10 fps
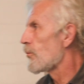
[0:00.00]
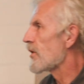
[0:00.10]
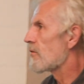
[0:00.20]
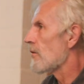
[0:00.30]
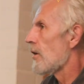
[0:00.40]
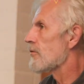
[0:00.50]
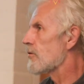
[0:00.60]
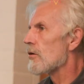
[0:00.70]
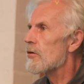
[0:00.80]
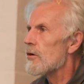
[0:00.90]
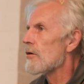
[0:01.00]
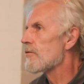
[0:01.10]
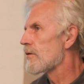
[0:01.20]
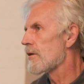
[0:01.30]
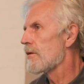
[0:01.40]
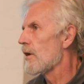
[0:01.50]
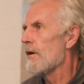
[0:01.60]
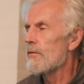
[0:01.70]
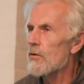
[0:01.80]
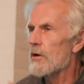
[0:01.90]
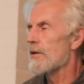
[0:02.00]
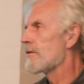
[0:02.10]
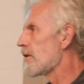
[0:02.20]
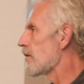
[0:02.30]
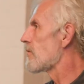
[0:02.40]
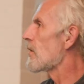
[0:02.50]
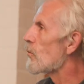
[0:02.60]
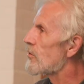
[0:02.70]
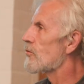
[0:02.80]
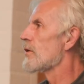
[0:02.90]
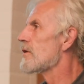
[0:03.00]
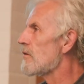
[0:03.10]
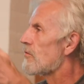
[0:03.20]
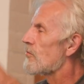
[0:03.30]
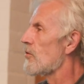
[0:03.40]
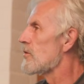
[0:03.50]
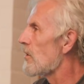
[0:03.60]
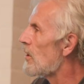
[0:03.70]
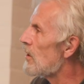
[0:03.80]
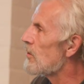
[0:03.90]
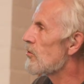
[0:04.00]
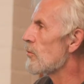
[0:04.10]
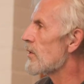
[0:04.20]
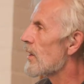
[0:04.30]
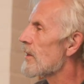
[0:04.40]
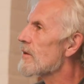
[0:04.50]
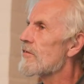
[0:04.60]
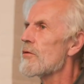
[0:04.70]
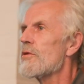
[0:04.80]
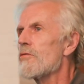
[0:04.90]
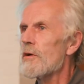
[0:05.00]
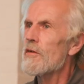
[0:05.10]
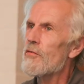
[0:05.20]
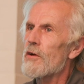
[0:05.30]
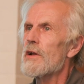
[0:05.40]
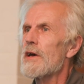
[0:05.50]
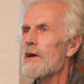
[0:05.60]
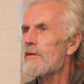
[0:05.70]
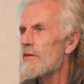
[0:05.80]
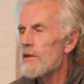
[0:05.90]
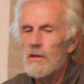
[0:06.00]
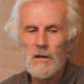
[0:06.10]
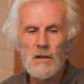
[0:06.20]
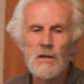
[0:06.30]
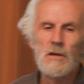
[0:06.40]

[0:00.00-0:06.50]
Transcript: topics are so close that, yeah, you can't really say which one is for human energy, which one is for CLEA in general.